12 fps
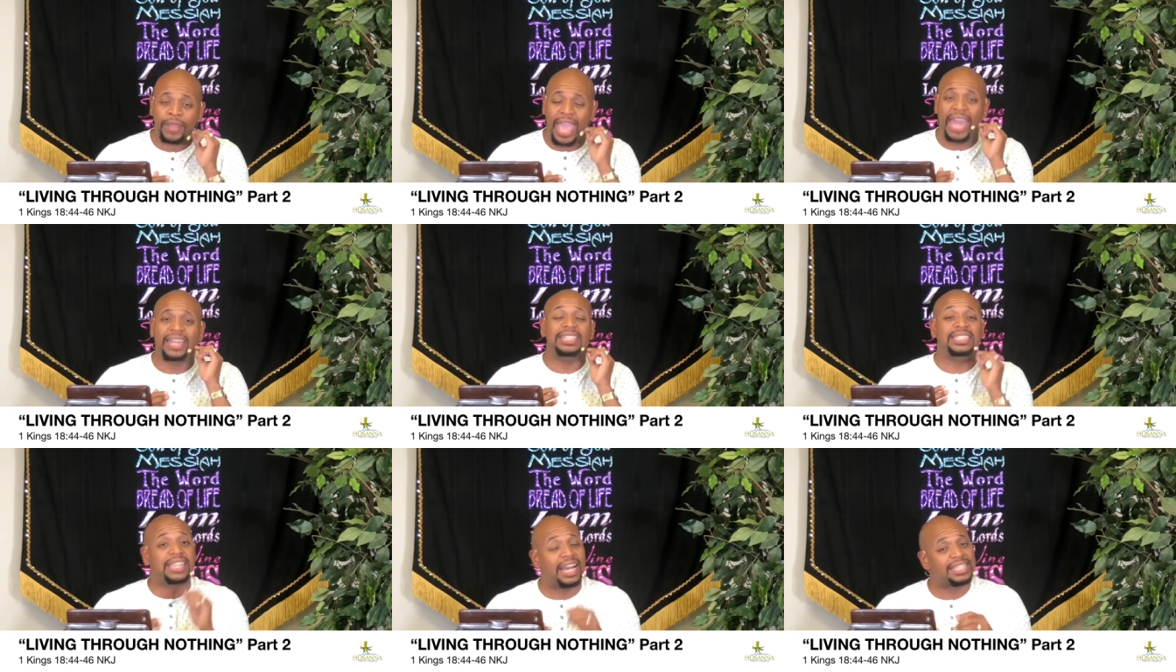And
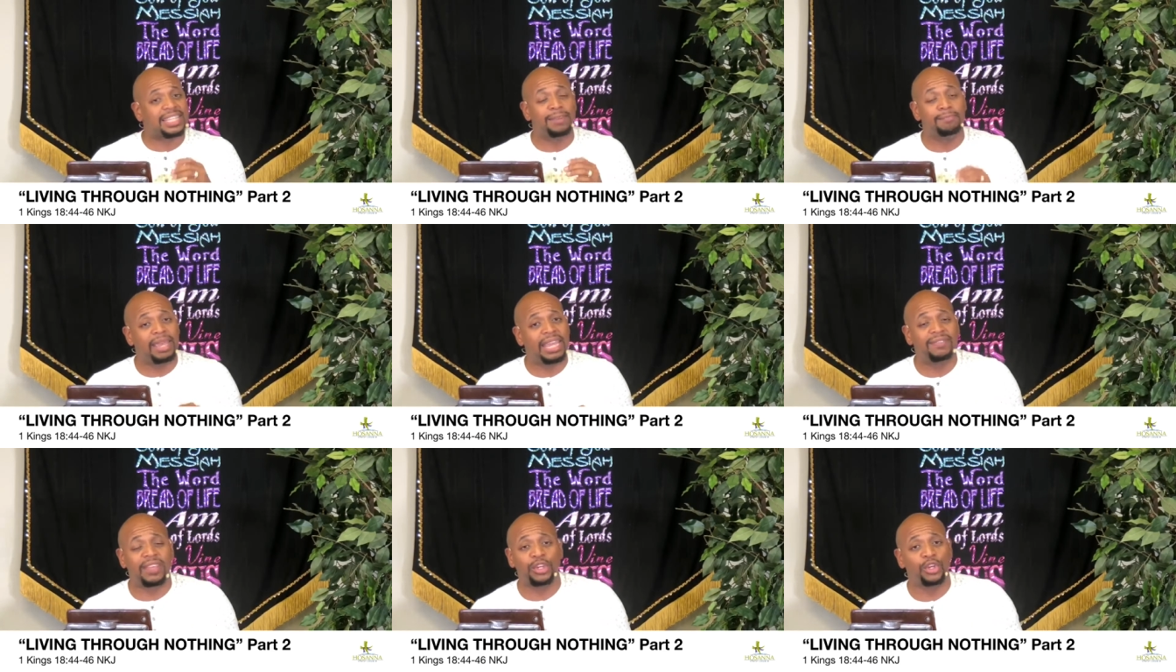it doesn't
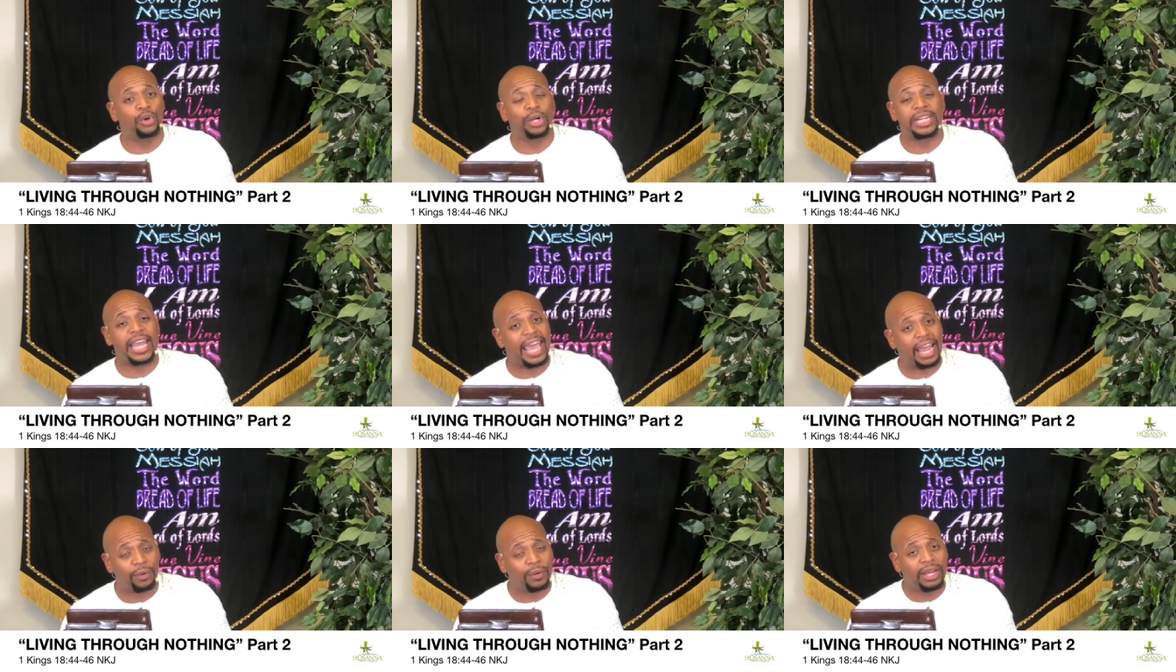mean that you're in
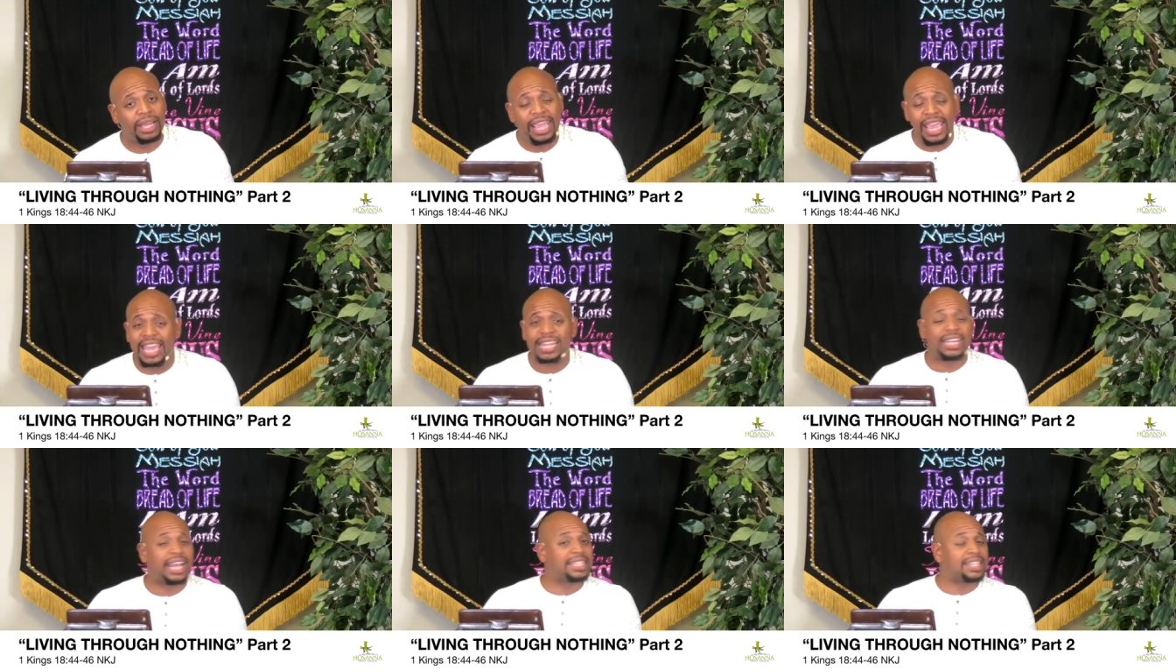error.
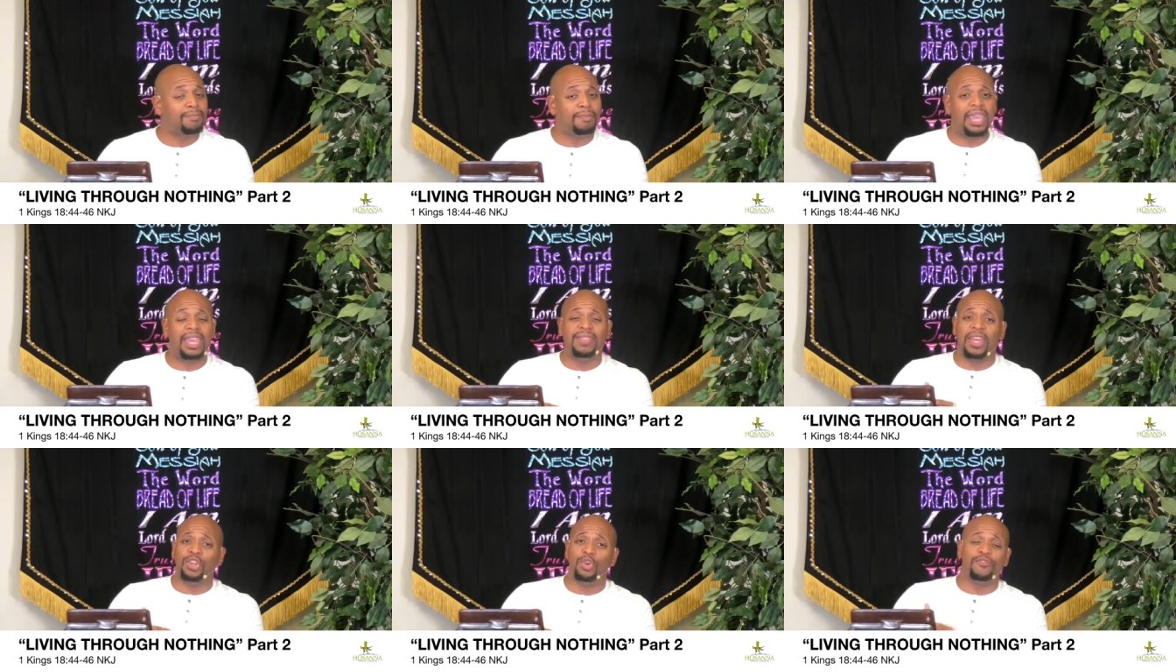It doesn't mean
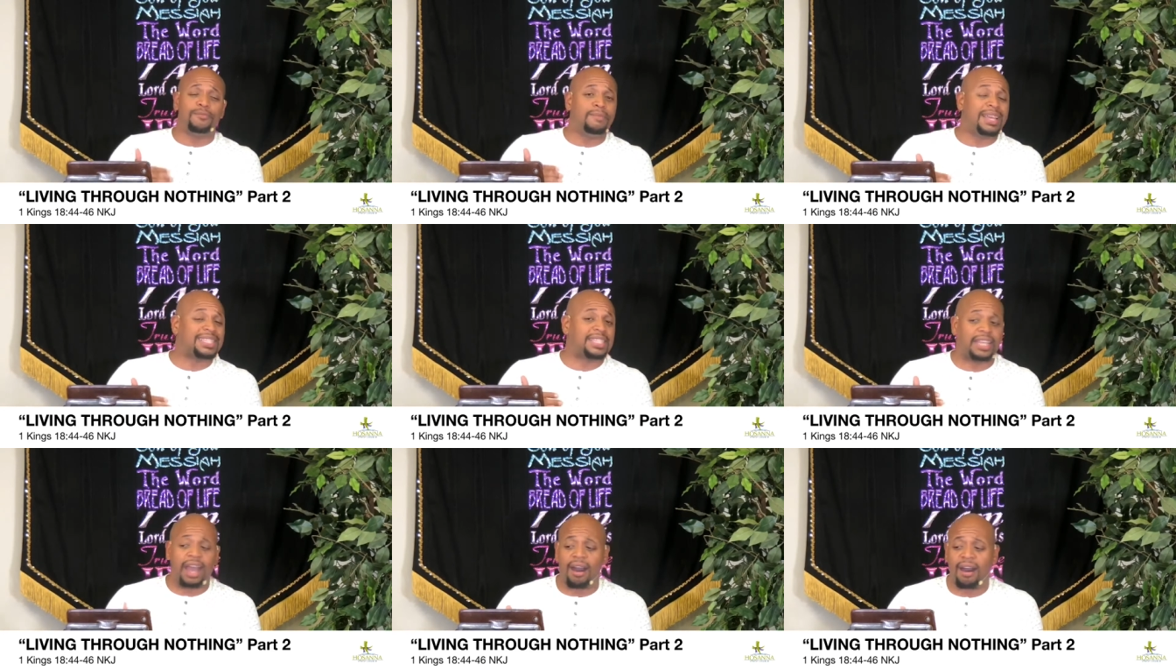that you've
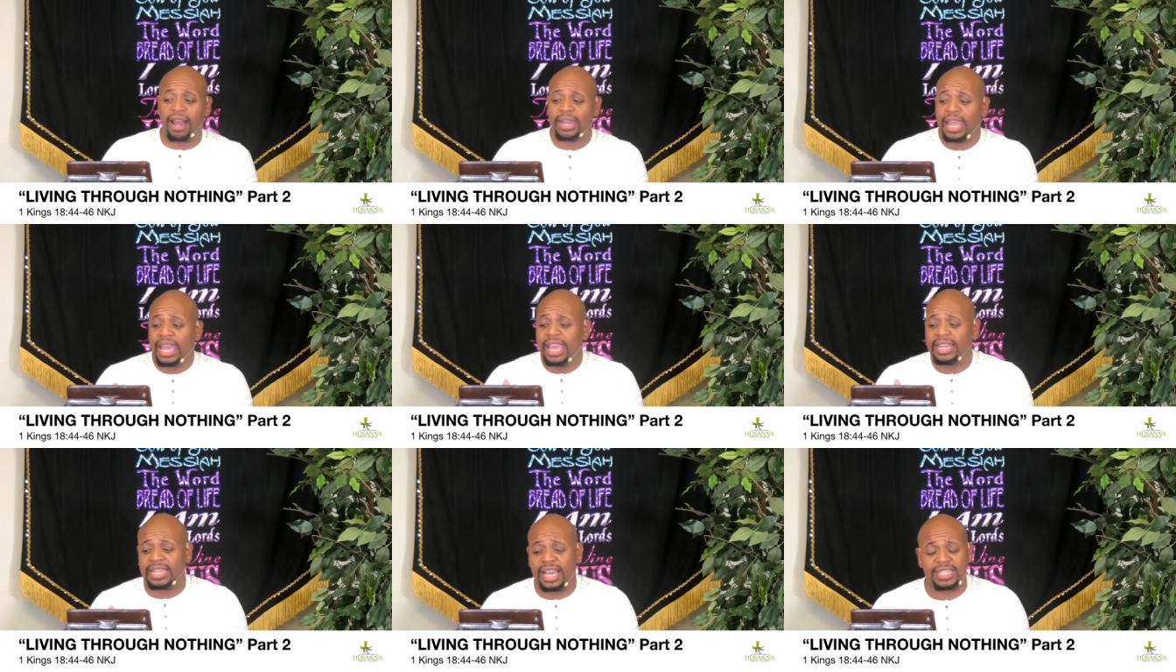missed God.
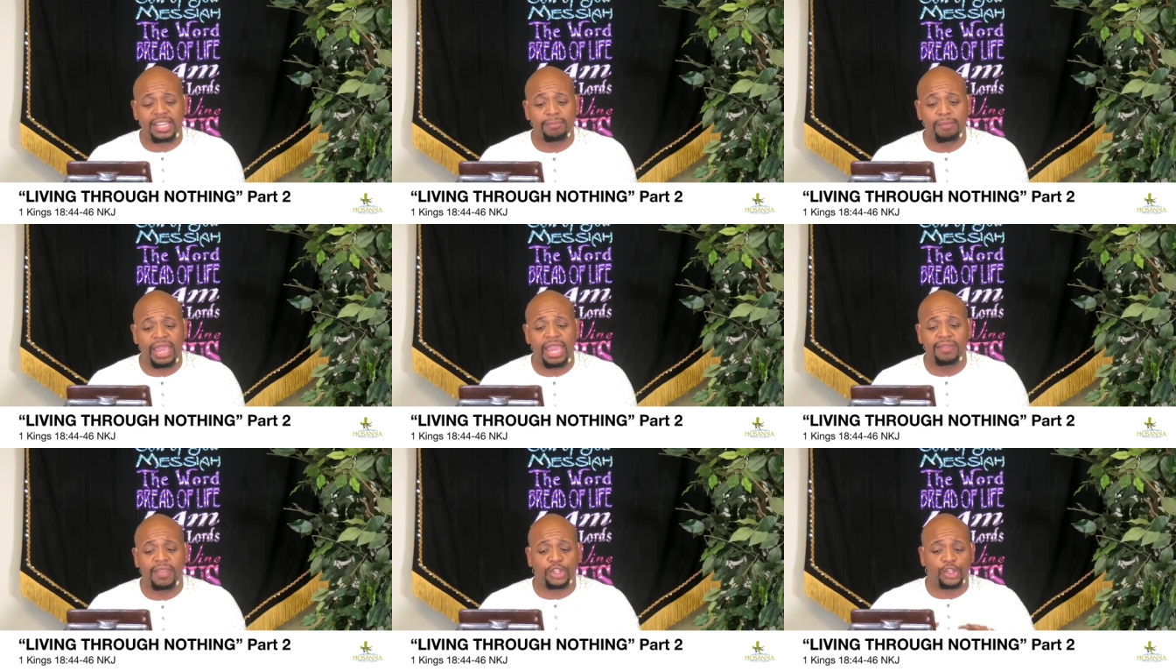It doesn't
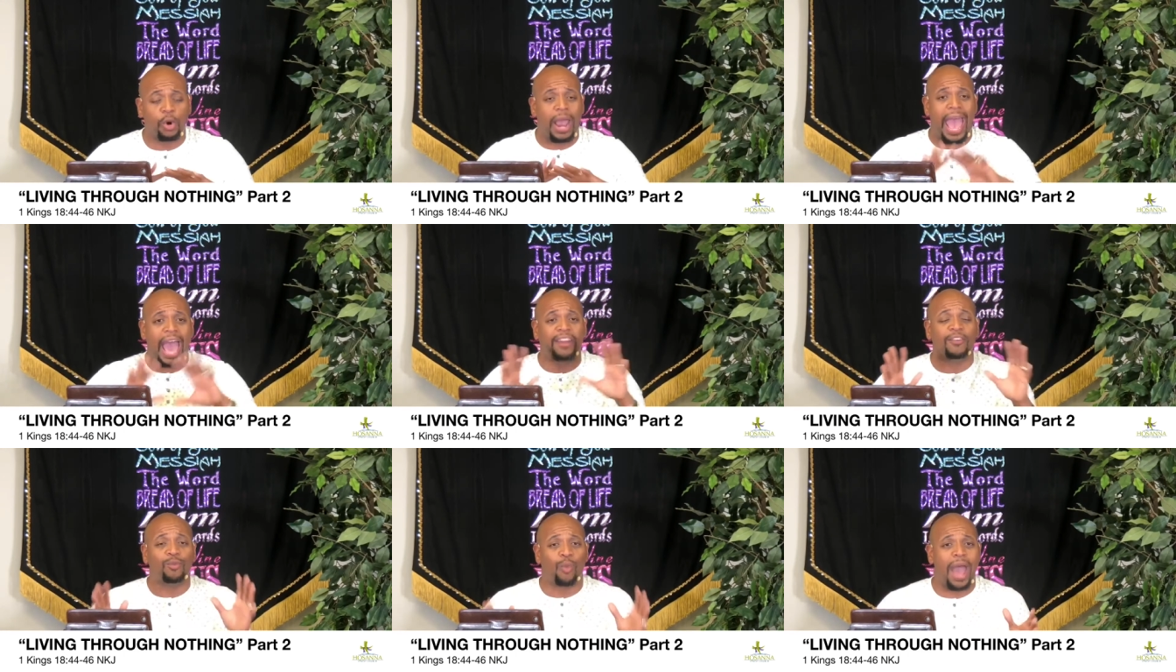mean that you're out
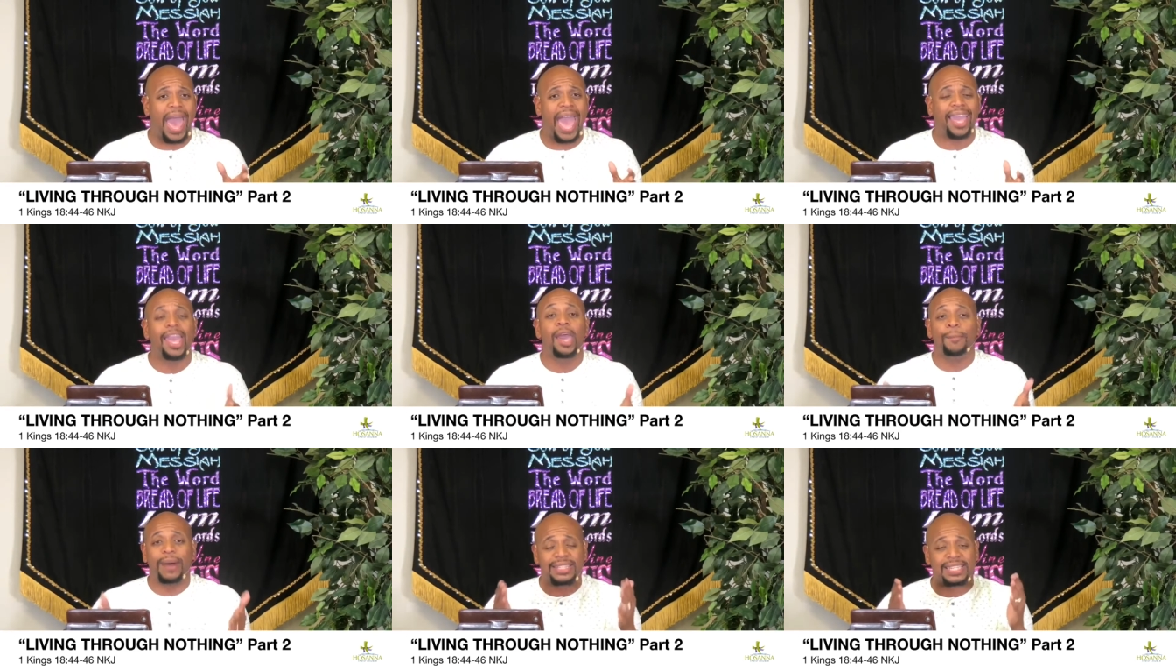of whack.
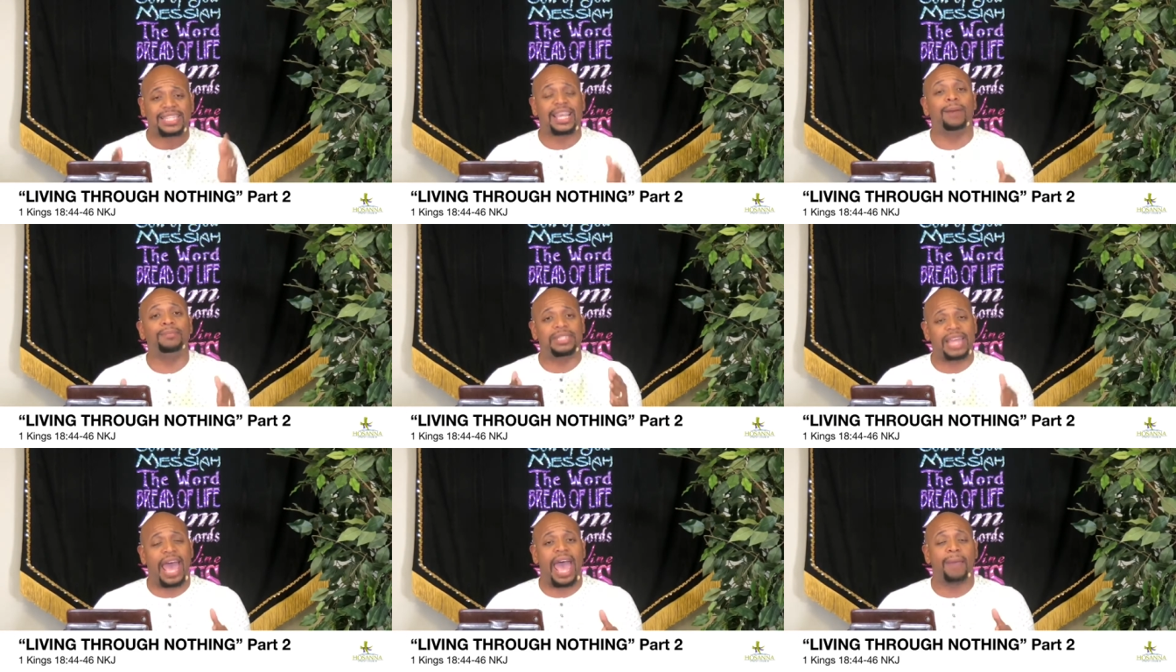But
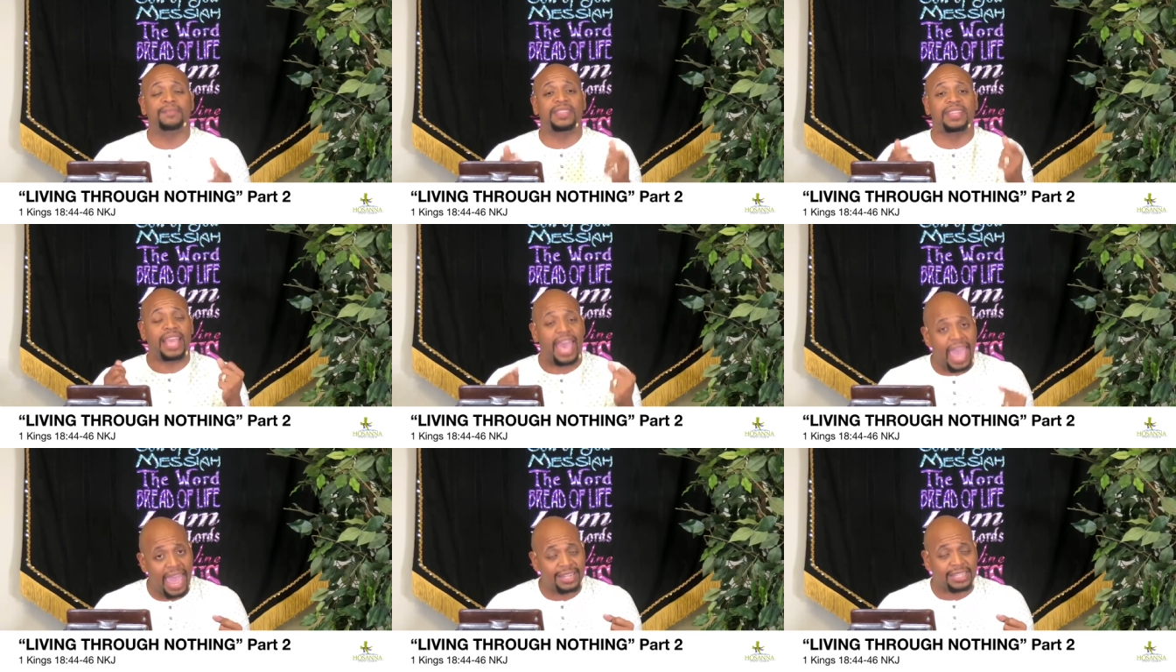sometimes the
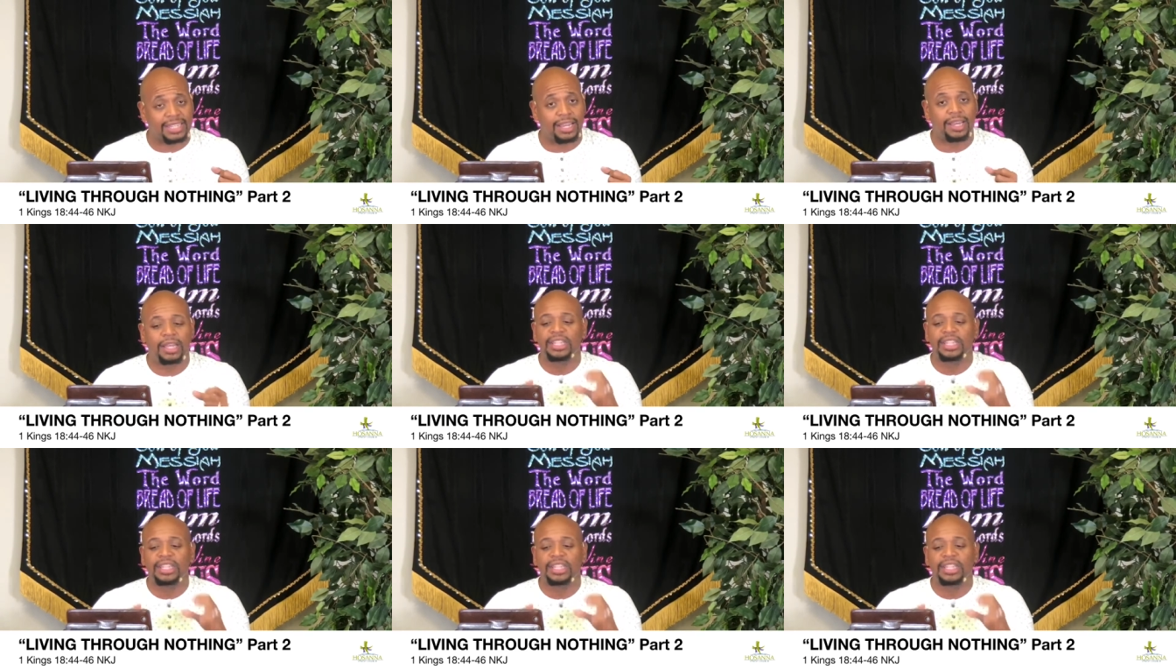answer